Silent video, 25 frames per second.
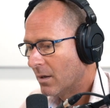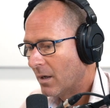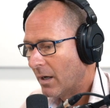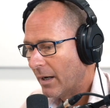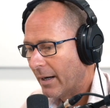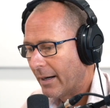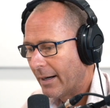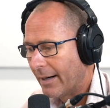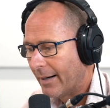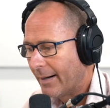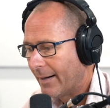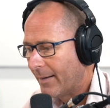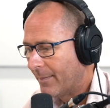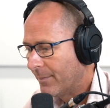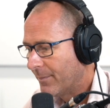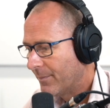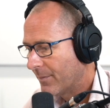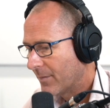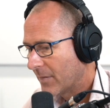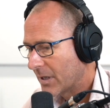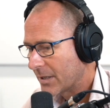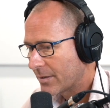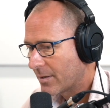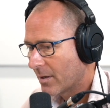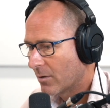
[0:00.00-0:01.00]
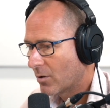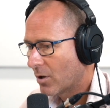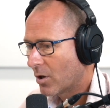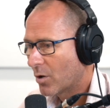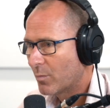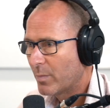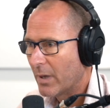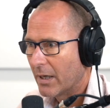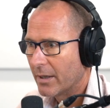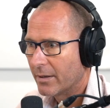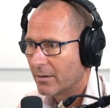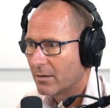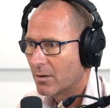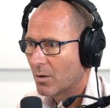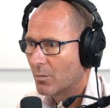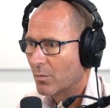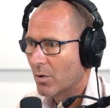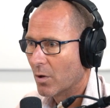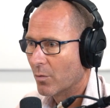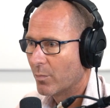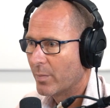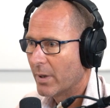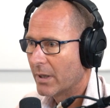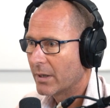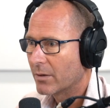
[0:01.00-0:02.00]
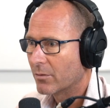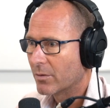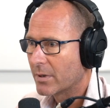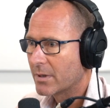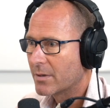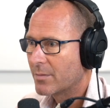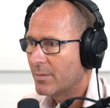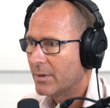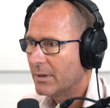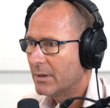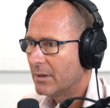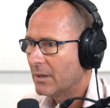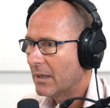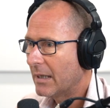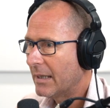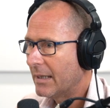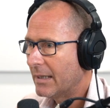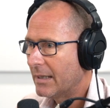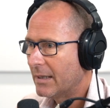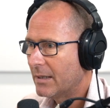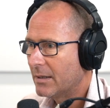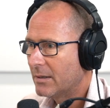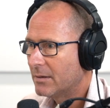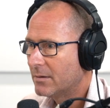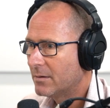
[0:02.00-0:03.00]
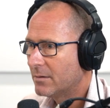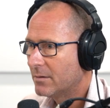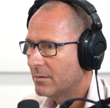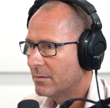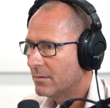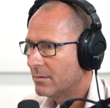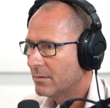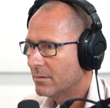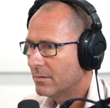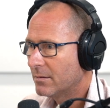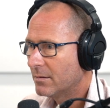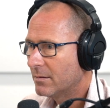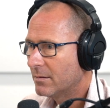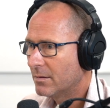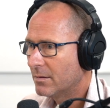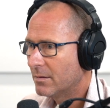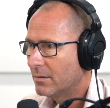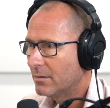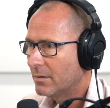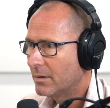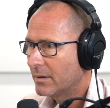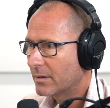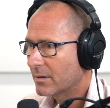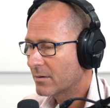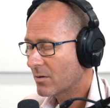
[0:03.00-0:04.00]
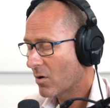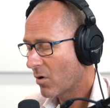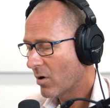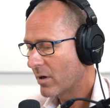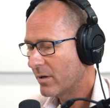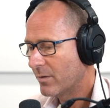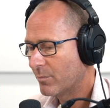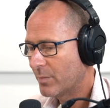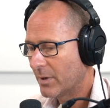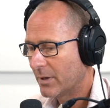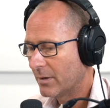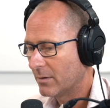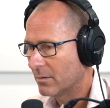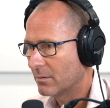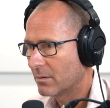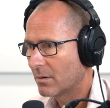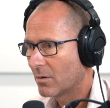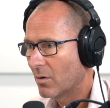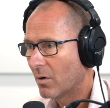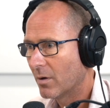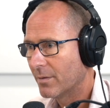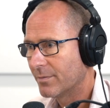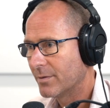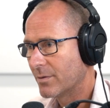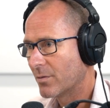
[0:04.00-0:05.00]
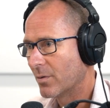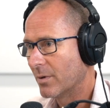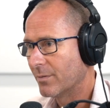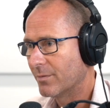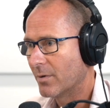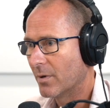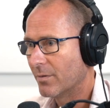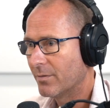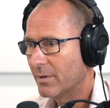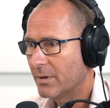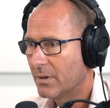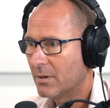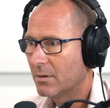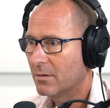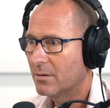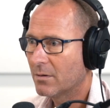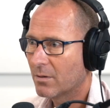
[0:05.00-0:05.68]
Um, so old mate Commonwealth Bank rings me and he goes, "Oh, you've been client for 25 years.